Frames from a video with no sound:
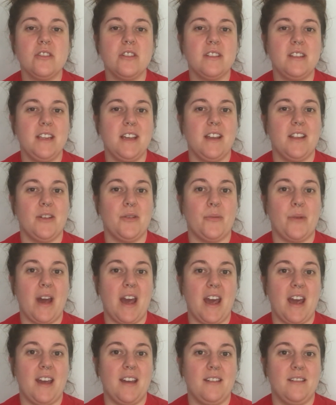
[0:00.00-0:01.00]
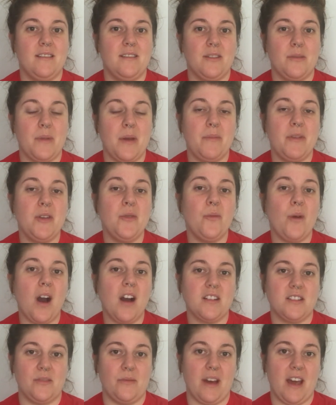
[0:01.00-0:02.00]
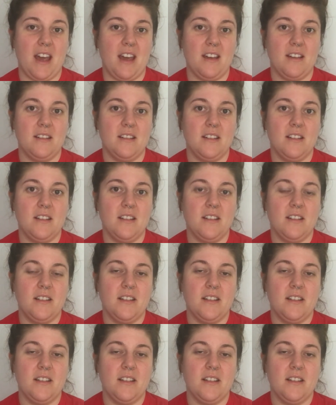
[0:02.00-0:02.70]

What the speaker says: you just looked the other way, or maybe you walked away.